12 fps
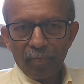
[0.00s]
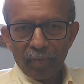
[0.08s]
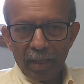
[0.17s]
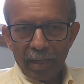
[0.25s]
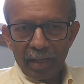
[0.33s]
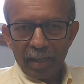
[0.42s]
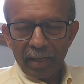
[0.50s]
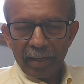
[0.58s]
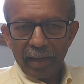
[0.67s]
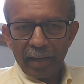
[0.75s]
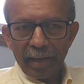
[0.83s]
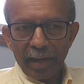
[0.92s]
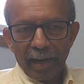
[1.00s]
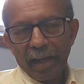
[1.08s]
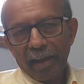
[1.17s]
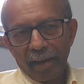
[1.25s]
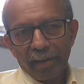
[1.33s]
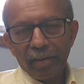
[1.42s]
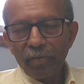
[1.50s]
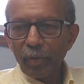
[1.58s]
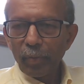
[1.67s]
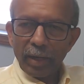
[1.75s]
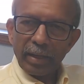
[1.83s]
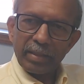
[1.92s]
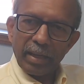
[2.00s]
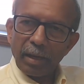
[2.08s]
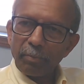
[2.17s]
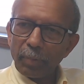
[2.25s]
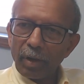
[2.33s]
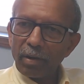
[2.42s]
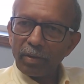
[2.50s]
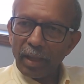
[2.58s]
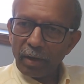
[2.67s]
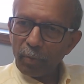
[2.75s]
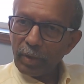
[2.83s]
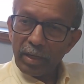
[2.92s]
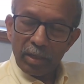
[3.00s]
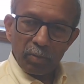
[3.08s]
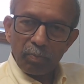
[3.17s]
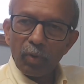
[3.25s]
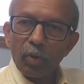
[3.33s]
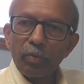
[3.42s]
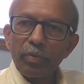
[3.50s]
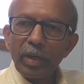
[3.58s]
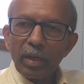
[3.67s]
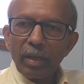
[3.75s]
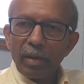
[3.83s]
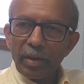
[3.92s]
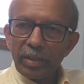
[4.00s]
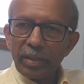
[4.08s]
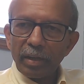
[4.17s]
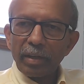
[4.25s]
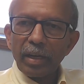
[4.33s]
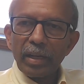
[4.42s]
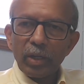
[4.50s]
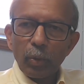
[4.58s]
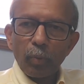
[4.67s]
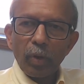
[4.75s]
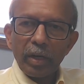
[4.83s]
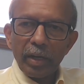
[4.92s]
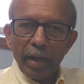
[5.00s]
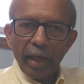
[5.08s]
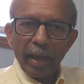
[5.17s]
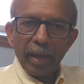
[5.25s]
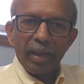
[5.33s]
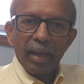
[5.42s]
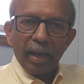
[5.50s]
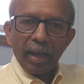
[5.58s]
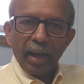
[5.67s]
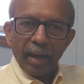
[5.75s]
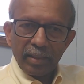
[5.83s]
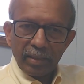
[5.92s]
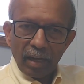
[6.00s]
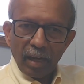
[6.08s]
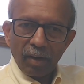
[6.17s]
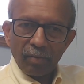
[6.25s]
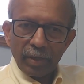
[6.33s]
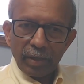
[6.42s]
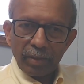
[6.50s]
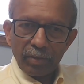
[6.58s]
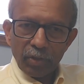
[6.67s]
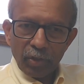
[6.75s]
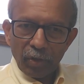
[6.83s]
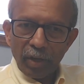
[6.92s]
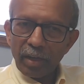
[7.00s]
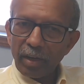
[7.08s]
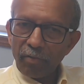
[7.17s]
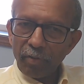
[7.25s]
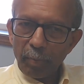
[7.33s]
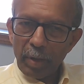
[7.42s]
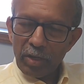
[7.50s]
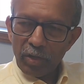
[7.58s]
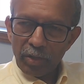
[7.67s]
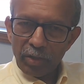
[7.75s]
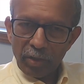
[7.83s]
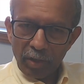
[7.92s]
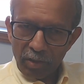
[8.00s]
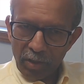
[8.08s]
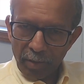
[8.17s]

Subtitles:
Okay, and I'll give you one example that we just moved recently to Workday as our student information system.